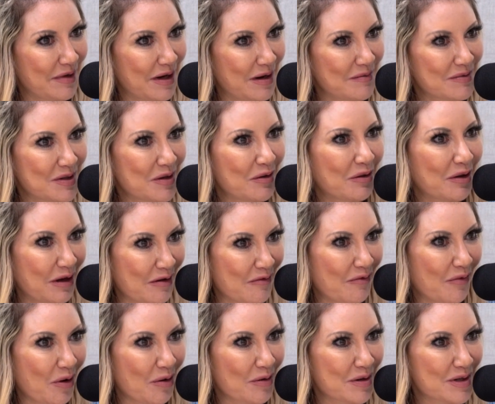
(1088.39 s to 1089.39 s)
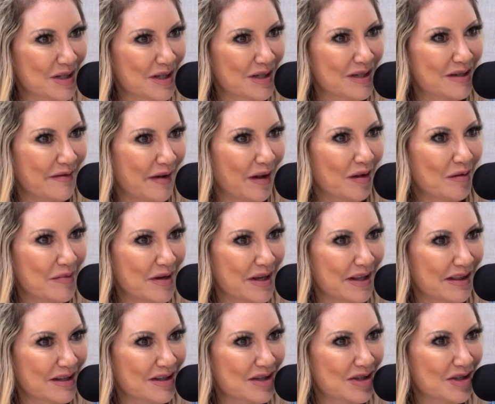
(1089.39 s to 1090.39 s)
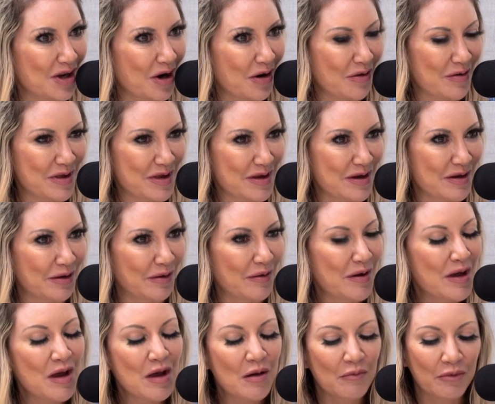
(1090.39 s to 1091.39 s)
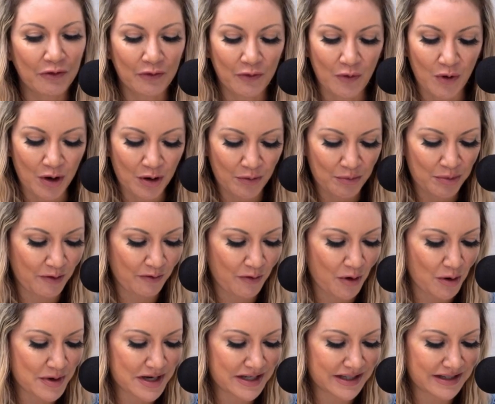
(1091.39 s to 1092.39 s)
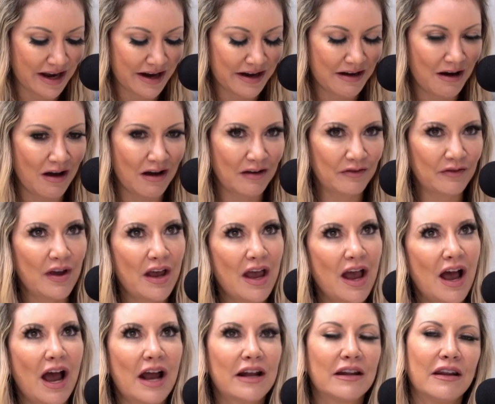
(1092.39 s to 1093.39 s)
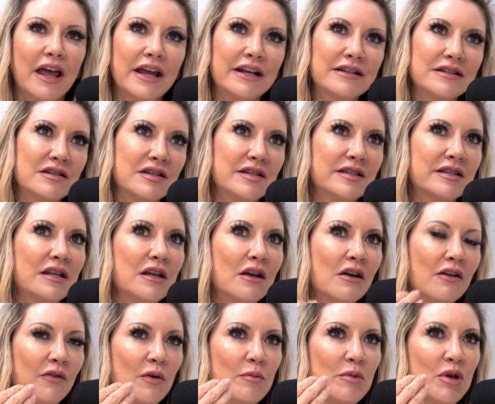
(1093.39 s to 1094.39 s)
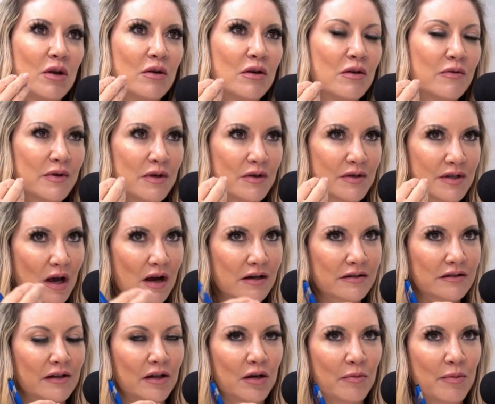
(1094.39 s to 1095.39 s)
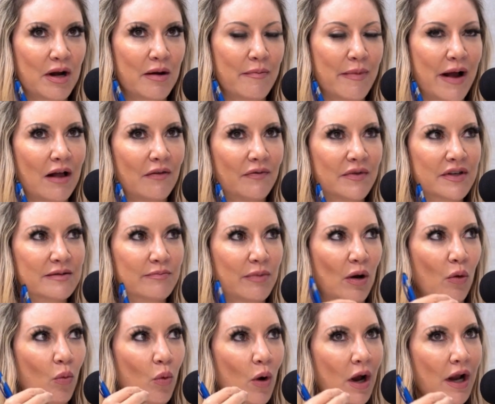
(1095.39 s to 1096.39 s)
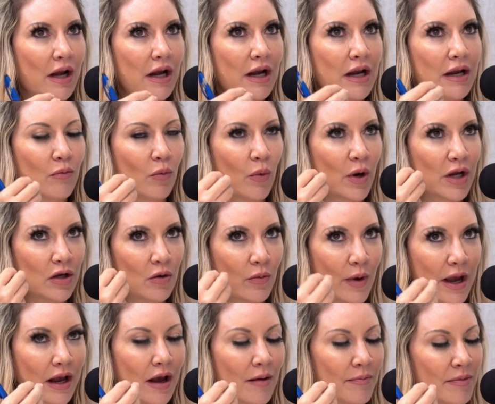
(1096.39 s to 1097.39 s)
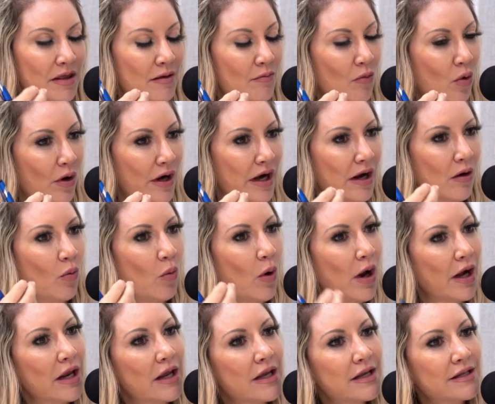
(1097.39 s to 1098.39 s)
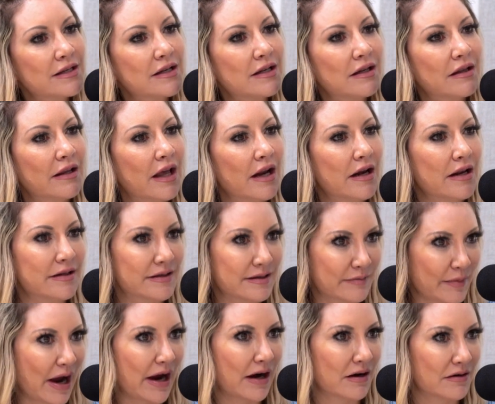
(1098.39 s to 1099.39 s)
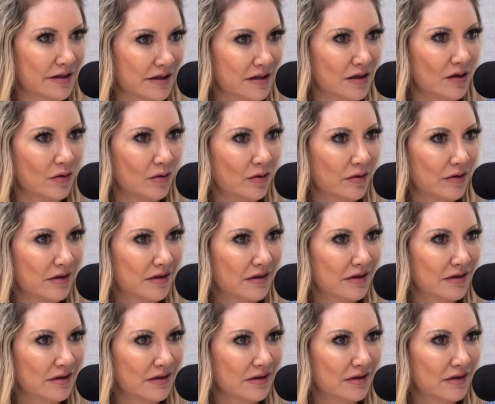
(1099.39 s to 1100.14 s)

And I'm so looking forward to developing this show with you. Before before we sign off, I'd like to just hear from you. And you you talked a little bit about this, but what when you wake up in the morning, what is it that inspires you?